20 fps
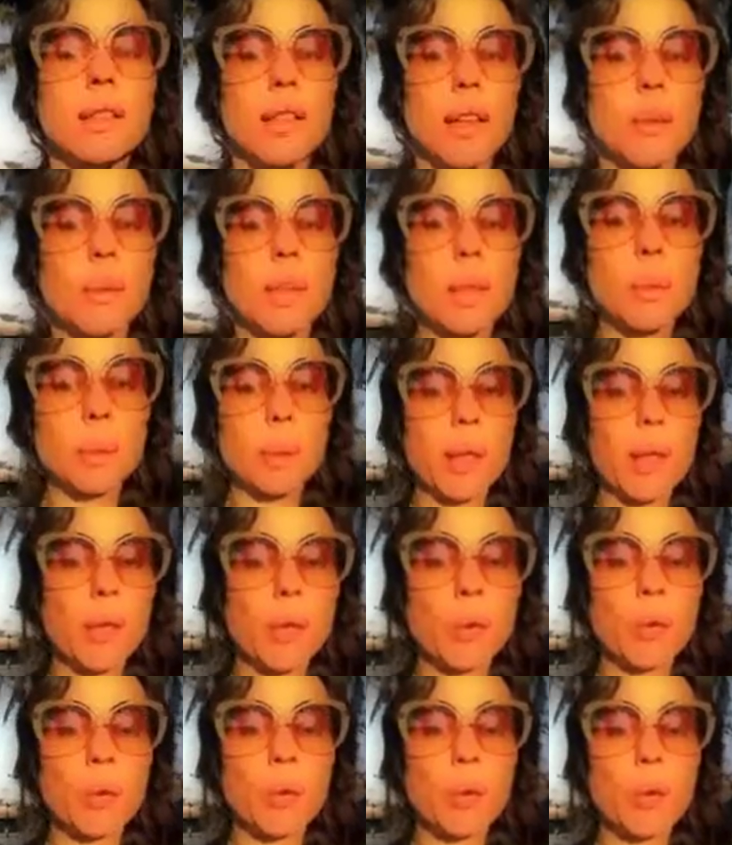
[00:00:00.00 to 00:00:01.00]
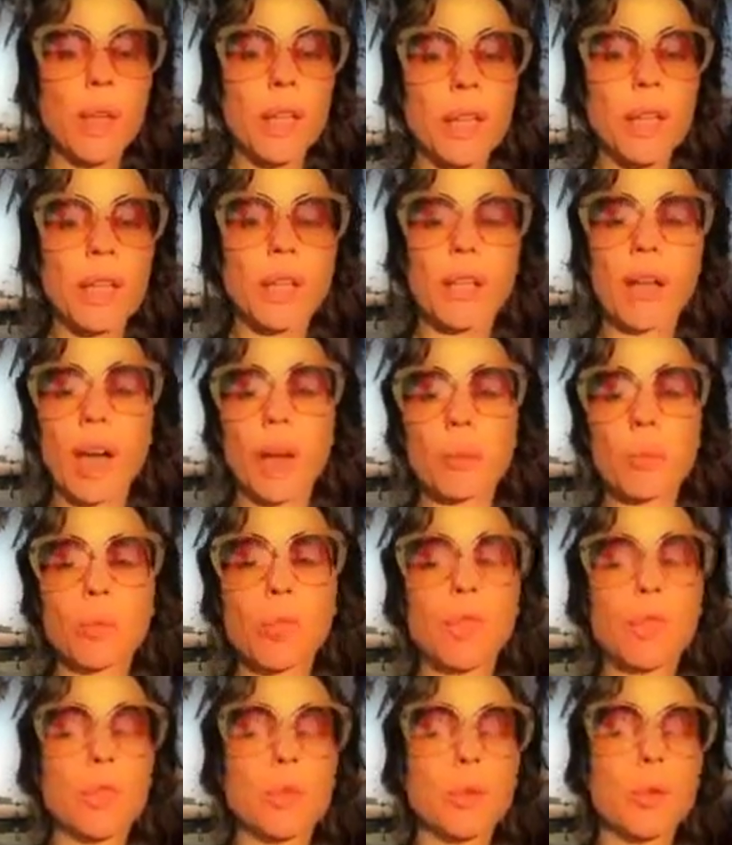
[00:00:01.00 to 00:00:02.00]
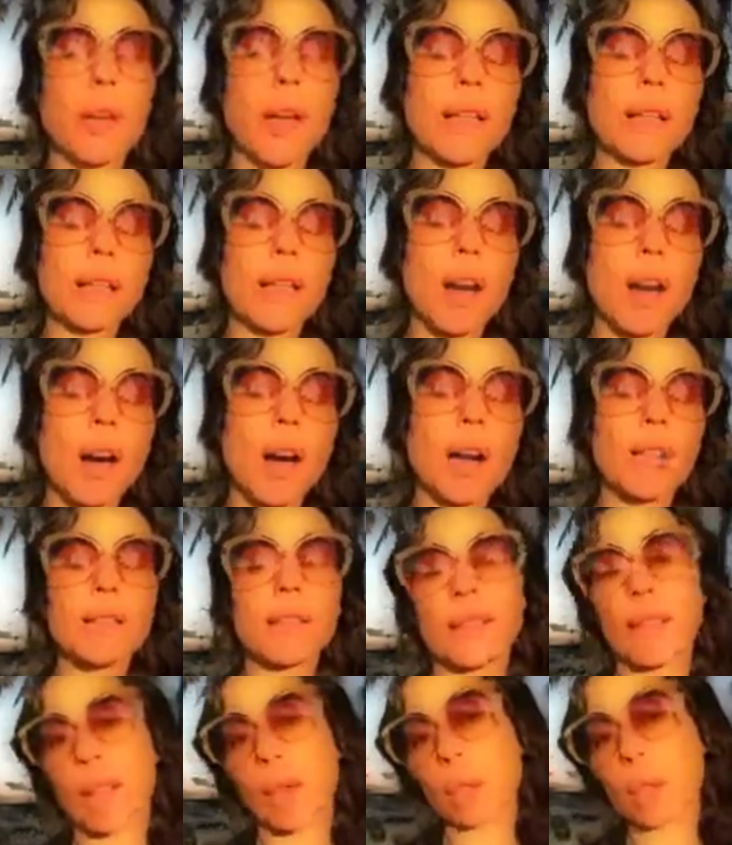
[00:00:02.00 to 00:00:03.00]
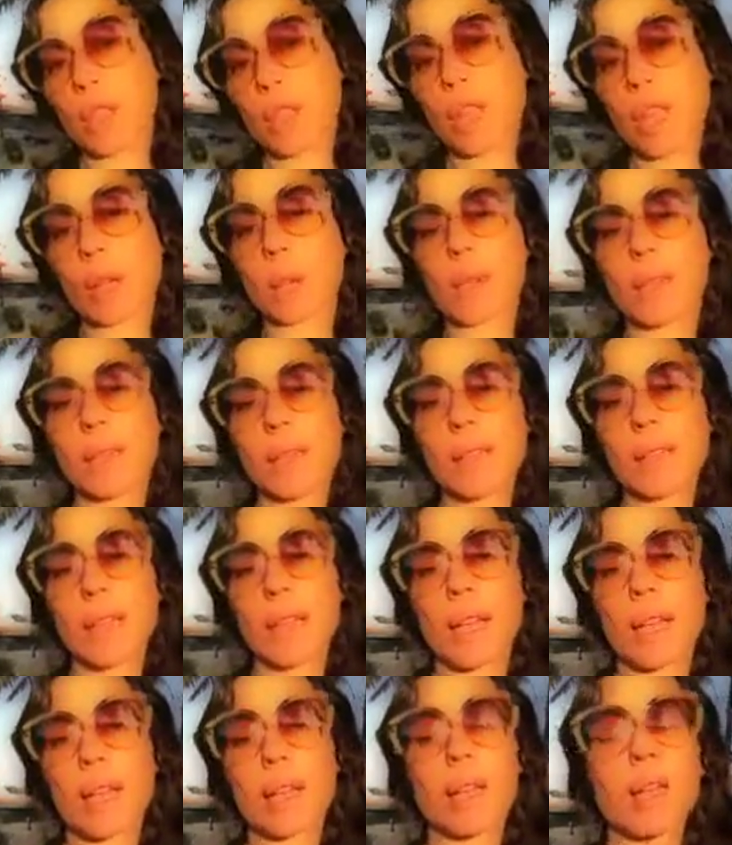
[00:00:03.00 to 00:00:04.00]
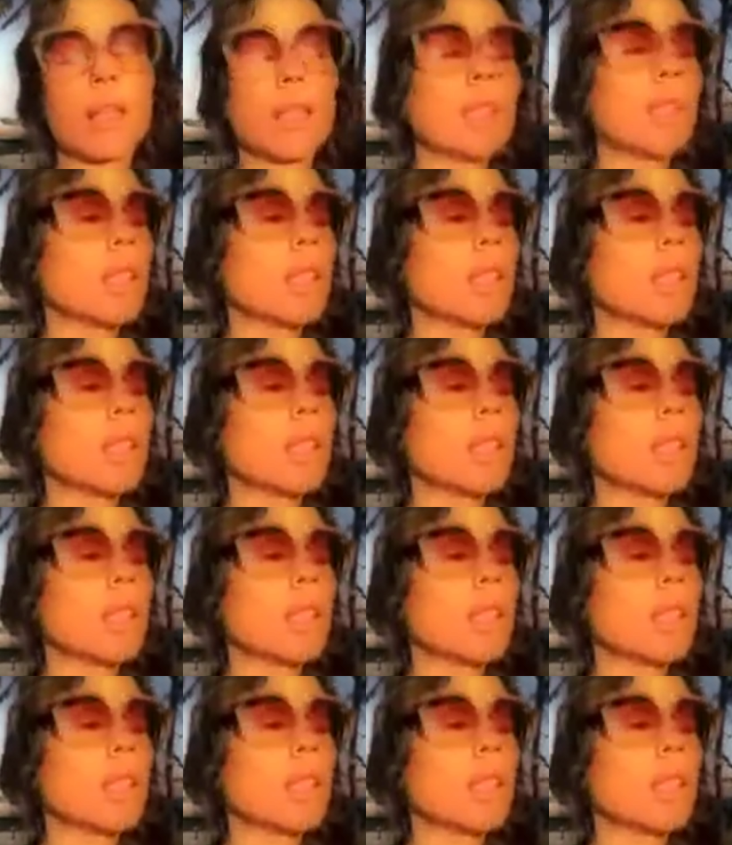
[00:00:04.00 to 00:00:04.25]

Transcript: time in Peru and I'm with you at heart and I wish I was there.